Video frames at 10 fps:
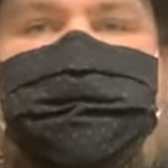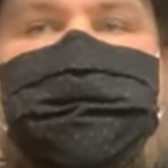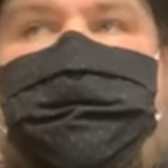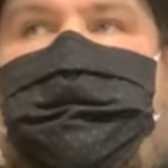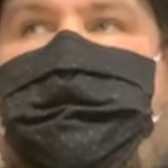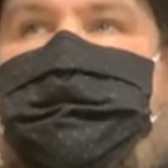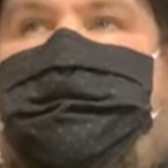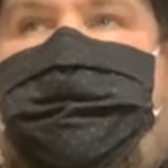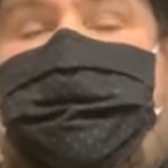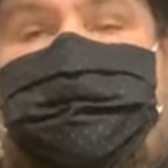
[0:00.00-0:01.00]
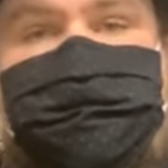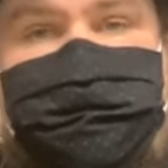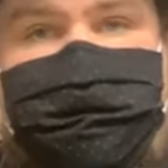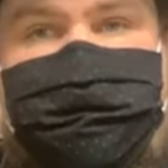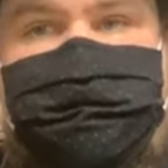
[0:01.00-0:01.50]
And my
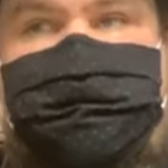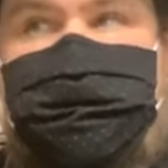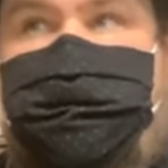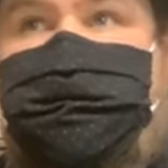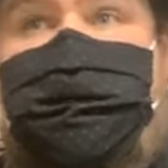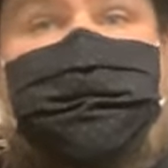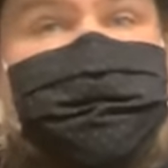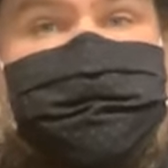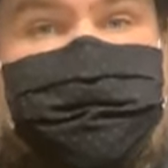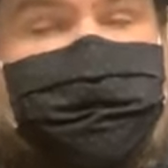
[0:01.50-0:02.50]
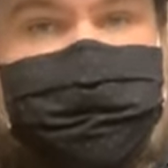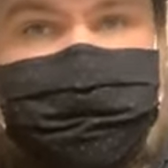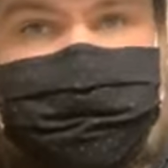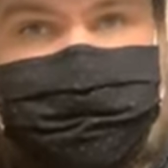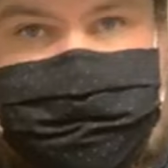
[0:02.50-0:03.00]
answer is we do our best to put
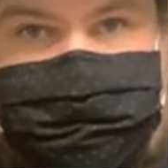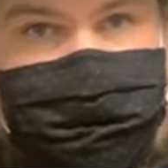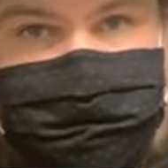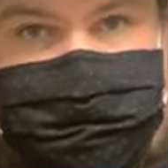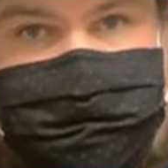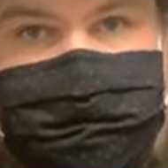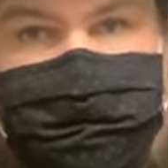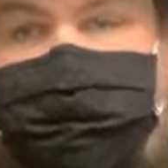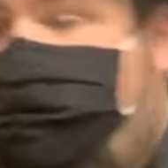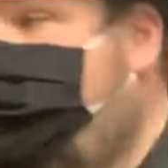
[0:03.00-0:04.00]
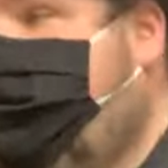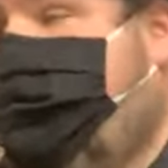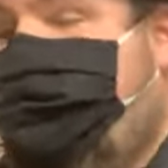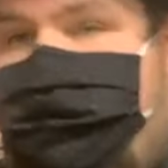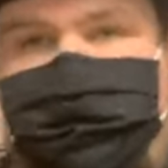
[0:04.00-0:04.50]
it in the instructions, but
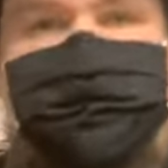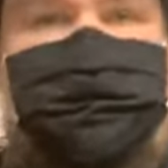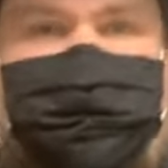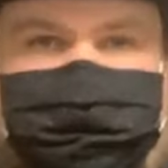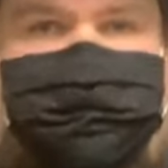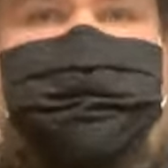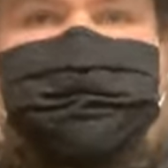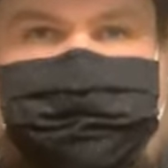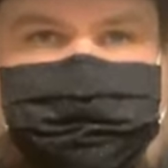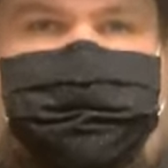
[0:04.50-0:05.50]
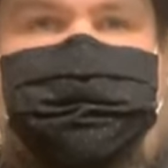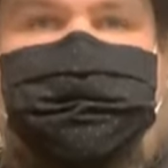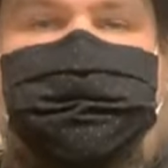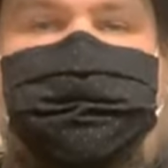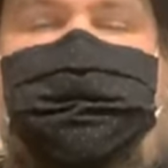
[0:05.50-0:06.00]
every oven is different.